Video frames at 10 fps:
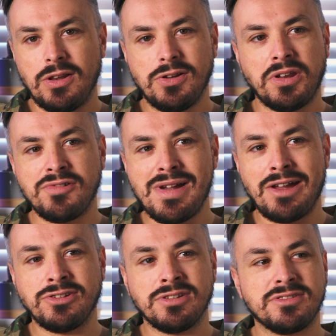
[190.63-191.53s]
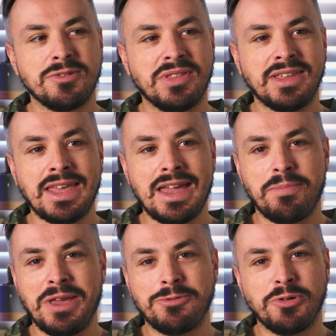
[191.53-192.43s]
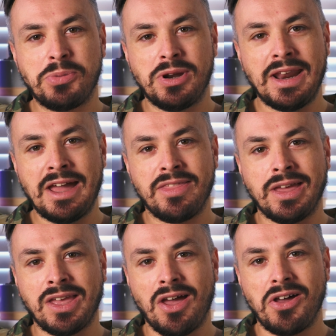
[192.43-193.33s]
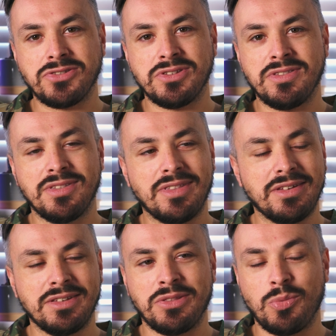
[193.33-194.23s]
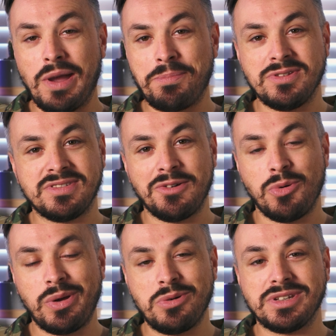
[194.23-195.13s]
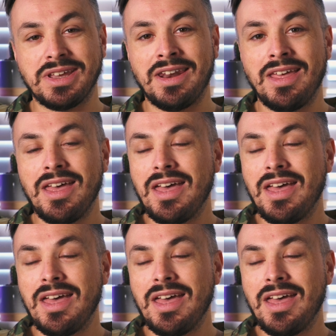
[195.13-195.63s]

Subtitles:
Looking around at some of the gear people were pulling out of their cars and the weapons they were wielding,